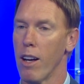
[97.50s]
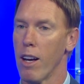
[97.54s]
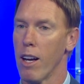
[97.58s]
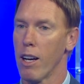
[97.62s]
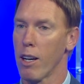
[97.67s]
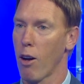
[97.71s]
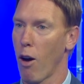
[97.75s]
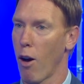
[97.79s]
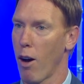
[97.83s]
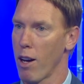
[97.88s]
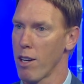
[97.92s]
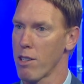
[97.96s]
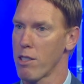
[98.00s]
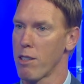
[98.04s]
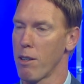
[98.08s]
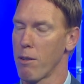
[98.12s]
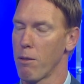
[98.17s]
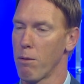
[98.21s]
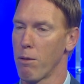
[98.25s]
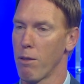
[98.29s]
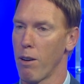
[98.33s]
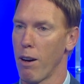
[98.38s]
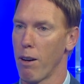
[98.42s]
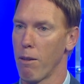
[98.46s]
cost
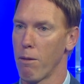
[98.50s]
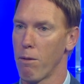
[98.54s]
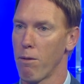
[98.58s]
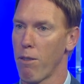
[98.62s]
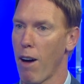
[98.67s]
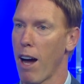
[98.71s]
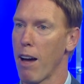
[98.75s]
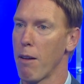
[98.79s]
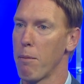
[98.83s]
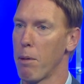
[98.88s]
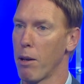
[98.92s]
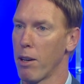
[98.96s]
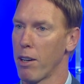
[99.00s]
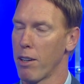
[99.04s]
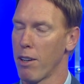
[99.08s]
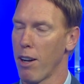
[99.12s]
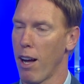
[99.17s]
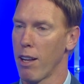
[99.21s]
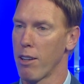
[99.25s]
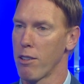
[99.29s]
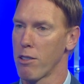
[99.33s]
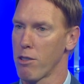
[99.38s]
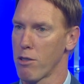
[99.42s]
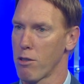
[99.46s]
of $5 billion
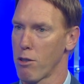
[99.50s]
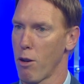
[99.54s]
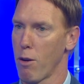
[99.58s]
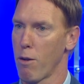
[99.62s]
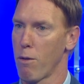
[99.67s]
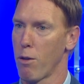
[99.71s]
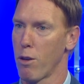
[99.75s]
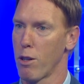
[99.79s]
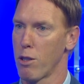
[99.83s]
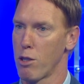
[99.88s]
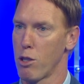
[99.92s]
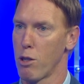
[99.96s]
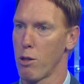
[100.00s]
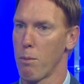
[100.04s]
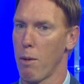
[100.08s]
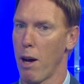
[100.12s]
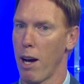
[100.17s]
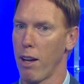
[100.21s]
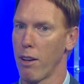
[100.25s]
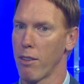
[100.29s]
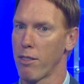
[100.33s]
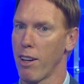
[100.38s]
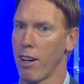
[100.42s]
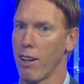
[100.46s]
or so for a
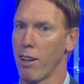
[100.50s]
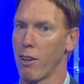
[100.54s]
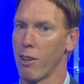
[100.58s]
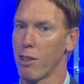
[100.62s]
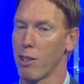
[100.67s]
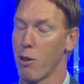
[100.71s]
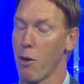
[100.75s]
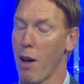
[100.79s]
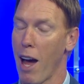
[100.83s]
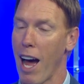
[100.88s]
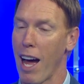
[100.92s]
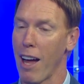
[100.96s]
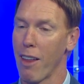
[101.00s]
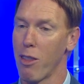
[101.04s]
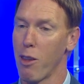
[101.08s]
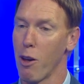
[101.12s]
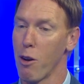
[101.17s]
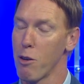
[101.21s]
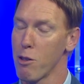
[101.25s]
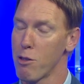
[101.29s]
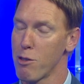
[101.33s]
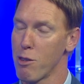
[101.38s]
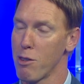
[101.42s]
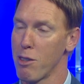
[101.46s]
2-mile tunnel. You add
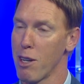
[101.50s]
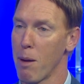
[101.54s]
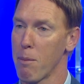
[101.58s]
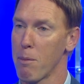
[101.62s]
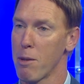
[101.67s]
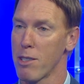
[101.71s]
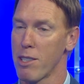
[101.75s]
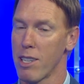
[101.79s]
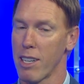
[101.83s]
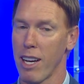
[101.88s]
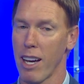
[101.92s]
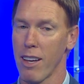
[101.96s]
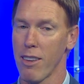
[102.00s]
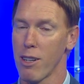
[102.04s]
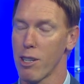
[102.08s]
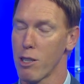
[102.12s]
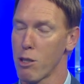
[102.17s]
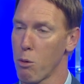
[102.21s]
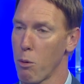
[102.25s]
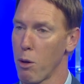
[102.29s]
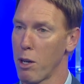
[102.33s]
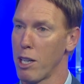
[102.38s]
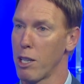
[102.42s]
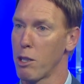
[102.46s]
those two numbers together,
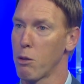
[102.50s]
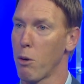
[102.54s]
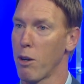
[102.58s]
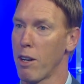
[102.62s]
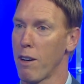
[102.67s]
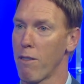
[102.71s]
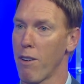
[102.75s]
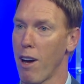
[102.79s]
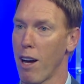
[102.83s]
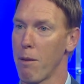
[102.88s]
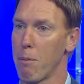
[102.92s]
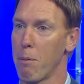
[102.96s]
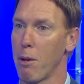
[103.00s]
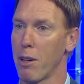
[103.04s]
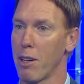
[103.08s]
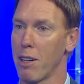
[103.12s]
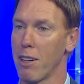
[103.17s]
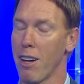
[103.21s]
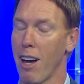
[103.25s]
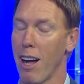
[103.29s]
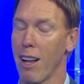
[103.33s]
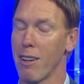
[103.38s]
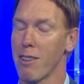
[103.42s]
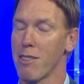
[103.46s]
$20, $25
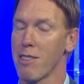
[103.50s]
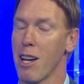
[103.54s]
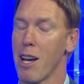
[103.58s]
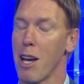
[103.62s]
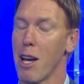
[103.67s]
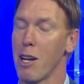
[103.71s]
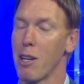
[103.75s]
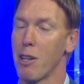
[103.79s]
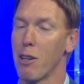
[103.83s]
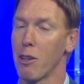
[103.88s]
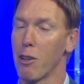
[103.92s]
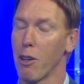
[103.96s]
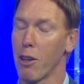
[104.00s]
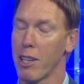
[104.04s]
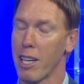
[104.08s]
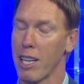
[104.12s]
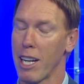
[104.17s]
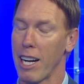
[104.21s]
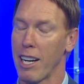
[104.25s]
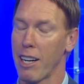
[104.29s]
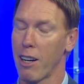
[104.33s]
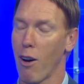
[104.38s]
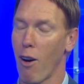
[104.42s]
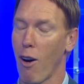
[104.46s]
billion, you're looking
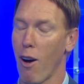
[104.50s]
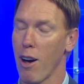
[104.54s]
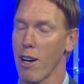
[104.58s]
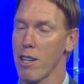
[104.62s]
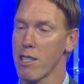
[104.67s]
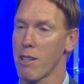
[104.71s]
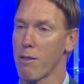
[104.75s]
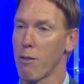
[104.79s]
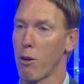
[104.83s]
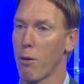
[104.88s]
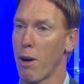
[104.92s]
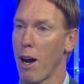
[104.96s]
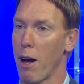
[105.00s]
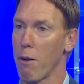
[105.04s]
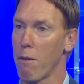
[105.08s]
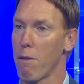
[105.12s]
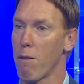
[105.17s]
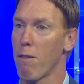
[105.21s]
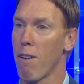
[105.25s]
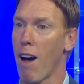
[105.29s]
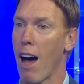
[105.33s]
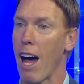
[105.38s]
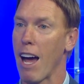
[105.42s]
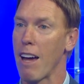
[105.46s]
at a cost of around
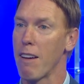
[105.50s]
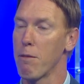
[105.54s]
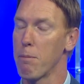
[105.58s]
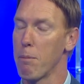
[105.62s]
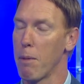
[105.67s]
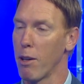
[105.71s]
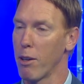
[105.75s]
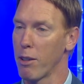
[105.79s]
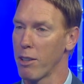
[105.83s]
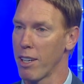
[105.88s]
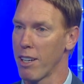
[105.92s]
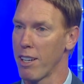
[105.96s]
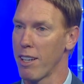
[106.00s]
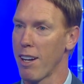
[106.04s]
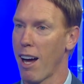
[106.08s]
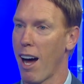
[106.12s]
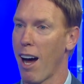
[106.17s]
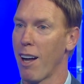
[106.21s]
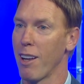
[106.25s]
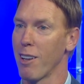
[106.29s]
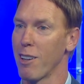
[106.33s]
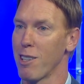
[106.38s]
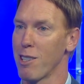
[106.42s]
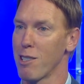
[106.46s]
$5 million
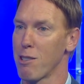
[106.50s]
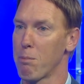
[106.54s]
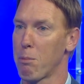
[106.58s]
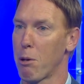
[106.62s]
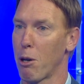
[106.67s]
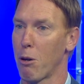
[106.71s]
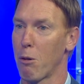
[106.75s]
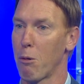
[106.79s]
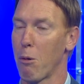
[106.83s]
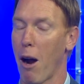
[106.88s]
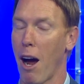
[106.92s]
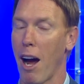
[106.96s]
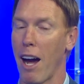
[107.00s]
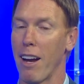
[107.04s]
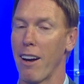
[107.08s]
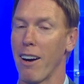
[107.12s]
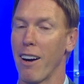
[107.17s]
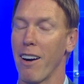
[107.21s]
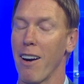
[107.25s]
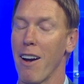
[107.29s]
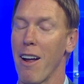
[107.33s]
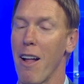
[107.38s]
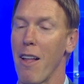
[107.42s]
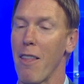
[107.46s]
per
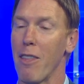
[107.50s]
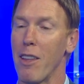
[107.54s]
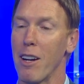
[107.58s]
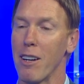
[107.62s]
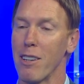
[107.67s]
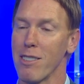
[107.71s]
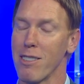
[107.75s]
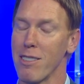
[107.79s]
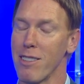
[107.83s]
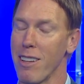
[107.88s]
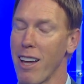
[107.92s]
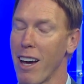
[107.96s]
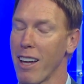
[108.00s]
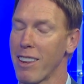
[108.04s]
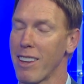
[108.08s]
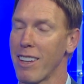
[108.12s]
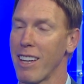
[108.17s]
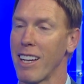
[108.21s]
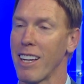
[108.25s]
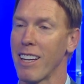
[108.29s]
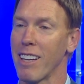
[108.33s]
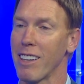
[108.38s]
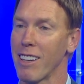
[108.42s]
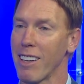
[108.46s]
rider. There's
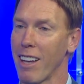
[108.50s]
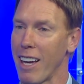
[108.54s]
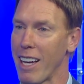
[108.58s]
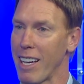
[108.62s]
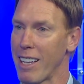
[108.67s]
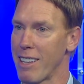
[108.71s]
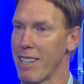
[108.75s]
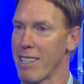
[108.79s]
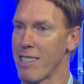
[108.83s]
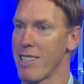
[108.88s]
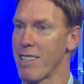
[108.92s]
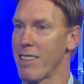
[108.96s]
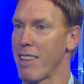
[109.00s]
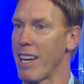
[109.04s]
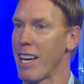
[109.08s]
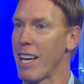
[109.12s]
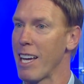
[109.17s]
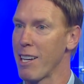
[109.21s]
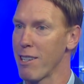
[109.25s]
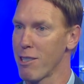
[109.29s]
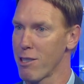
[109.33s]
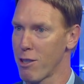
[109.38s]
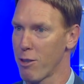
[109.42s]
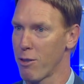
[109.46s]
nothing like this in the
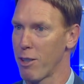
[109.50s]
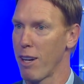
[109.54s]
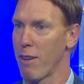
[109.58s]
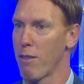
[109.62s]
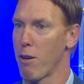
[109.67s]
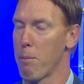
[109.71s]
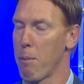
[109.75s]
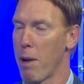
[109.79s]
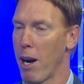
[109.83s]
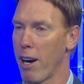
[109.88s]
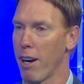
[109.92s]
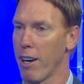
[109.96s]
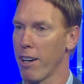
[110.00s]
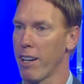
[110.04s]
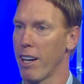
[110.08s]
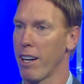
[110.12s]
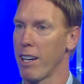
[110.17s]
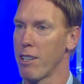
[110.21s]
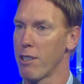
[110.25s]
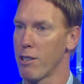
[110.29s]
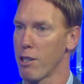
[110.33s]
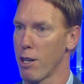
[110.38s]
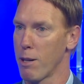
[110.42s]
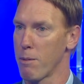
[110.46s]
history of America
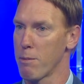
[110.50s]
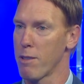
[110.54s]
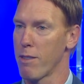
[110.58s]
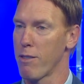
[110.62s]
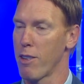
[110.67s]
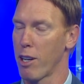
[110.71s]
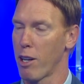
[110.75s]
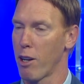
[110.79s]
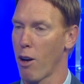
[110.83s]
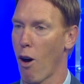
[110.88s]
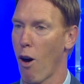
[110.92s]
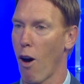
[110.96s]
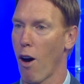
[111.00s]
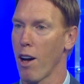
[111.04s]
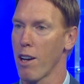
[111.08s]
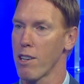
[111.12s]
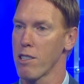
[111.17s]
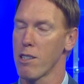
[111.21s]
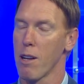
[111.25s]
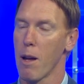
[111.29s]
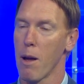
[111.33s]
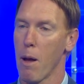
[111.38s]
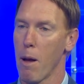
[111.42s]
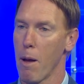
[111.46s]
in terms of the
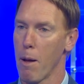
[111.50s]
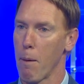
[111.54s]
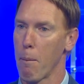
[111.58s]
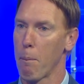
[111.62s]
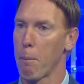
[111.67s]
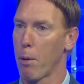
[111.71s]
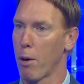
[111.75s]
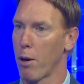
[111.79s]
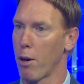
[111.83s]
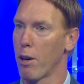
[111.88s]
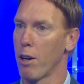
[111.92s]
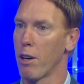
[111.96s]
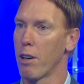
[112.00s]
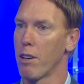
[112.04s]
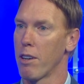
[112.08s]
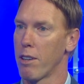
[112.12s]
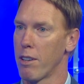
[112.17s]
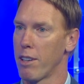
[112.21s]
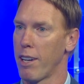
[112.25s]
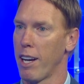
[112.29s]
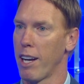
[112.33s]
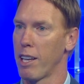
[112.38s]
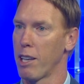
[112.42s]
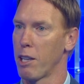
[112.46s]
cost per
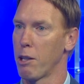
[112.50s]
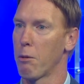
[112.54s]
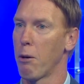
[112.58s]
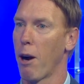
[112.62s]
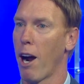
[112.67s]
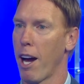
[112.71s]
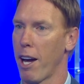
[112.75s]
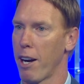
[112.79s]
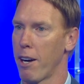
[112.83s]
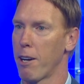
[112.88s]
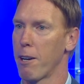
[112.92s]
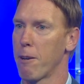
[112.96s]
daily rider.